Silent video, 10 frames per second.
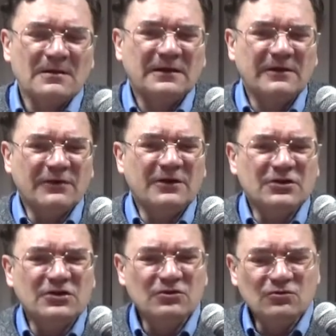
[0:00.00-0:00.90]
give a
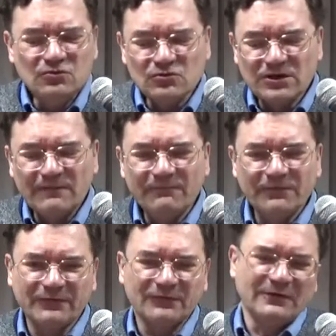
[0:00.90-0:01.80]
huge
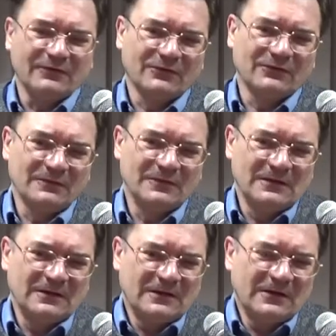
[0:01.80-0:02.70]
emphasis
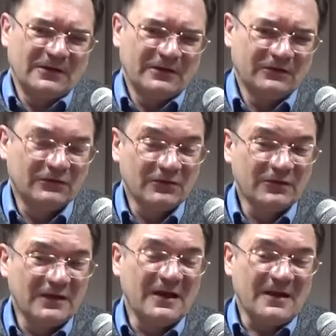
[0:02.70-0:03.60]
to
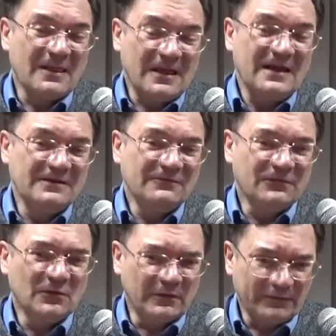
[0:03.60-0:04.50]
the
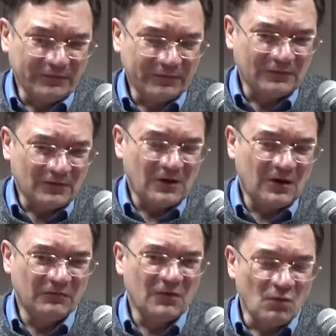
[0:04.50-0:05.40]
influence
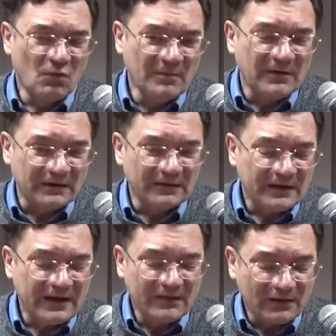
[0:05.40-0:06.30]
of
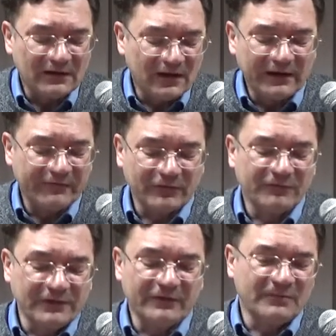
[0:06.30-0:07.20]
women in the lives
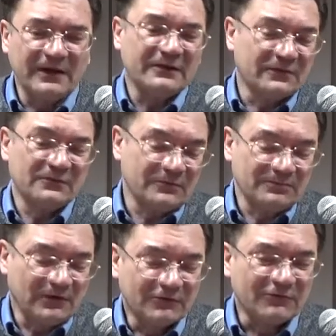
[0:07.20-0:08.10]
of these men whose
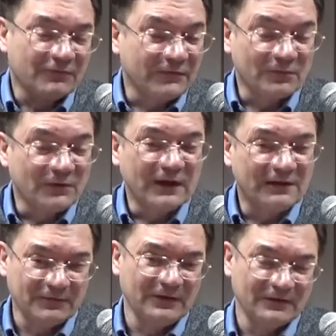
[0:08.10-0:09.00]
biographies we
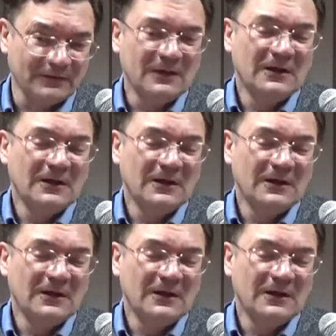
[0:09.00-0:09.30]
have here,